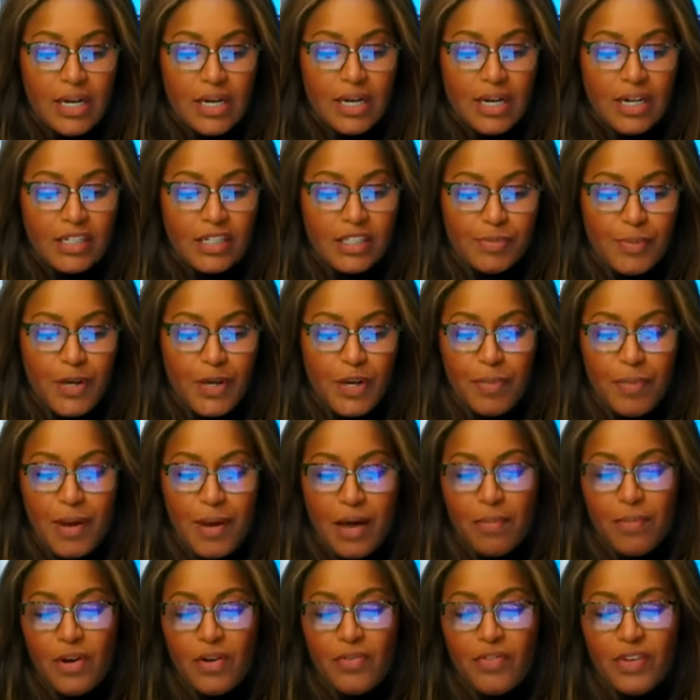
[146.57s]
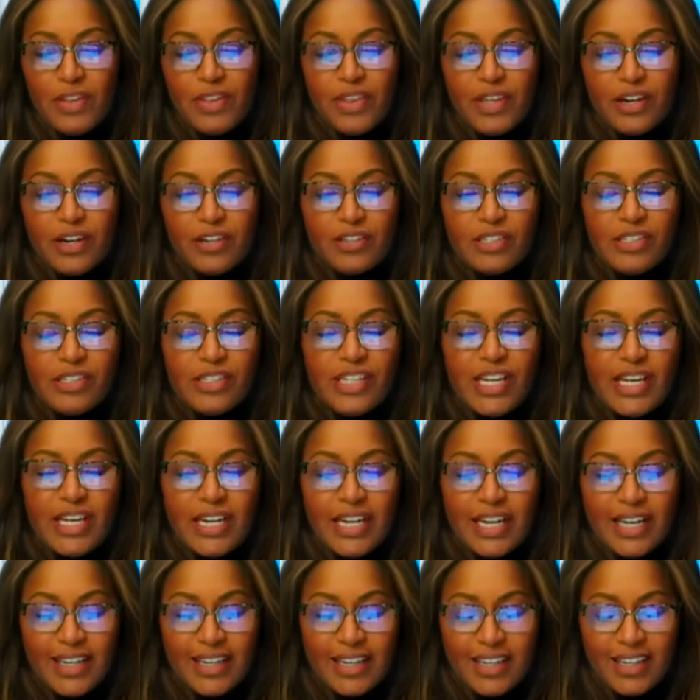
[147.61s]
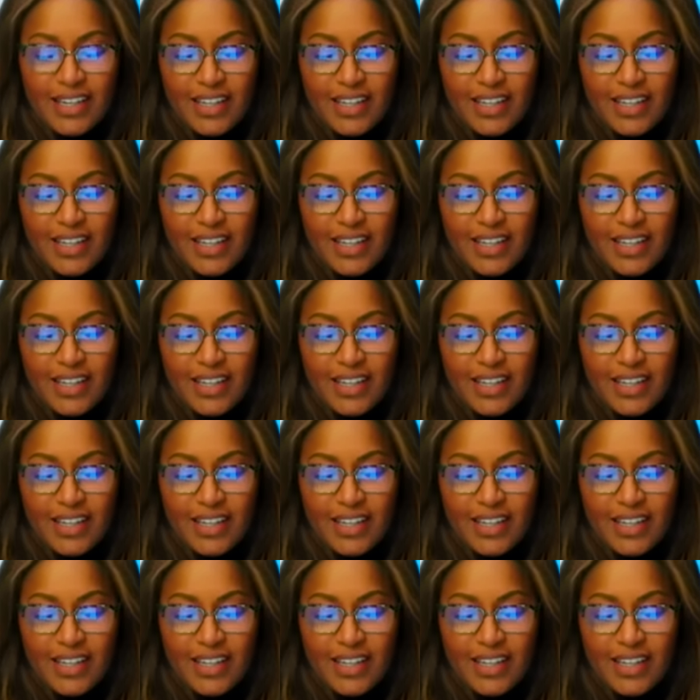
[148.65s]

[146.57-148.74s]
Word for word: A dispute about movie theater seating